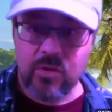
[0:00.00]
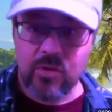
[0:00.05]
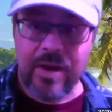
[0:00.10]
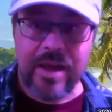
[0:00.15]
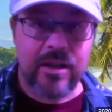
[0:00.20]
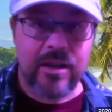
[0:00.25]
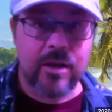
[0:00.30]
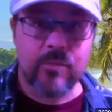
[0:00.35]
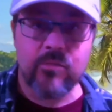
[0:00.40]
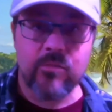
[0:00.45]

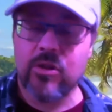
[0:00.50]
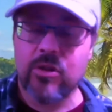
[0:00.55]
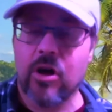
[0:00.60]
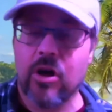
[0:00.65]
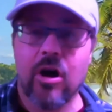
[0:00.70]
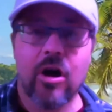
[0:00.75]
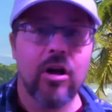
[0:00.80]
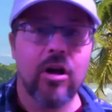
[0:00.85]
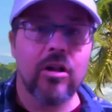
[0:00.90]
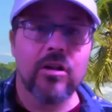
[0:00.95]
end up with
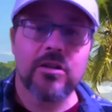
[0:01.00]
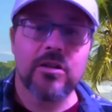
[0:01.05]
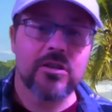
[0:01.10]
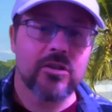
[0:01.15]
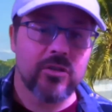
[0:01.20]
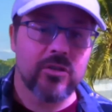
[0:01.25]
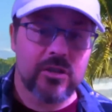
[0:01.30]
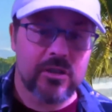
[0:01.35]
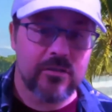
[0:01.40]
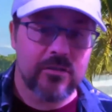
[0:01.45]
all
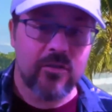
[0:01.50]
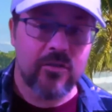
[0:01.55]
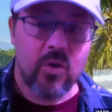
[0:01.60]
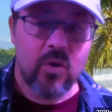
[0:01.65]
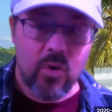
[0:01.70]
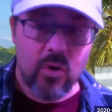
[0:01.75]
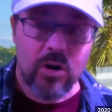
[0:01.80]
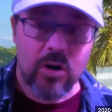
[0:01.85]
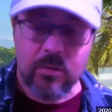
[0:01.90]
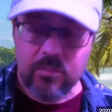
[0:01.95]
sorts of
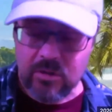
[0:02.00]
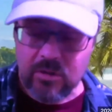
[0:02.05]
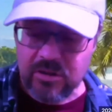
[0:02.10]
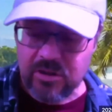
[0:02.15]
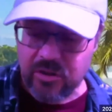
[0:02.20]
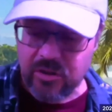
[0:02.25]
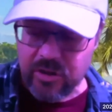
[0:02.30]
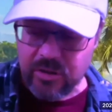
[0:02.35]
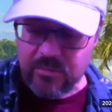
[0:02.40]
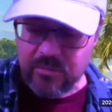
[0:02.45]
horrible
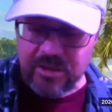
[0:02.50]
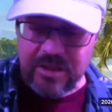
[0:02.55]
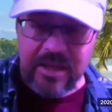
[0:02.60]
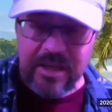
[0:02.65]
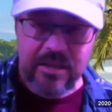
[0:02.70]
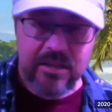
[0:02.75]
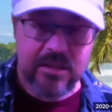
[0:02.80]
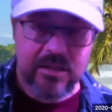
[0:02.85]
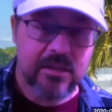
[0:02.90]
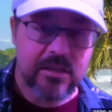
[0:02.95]

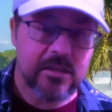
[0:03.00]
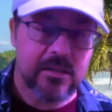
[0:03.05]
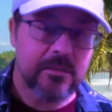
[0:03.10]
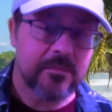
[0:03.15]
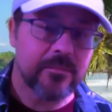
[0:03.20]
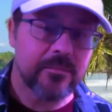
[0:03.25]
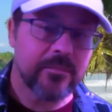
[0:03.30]
circumstances.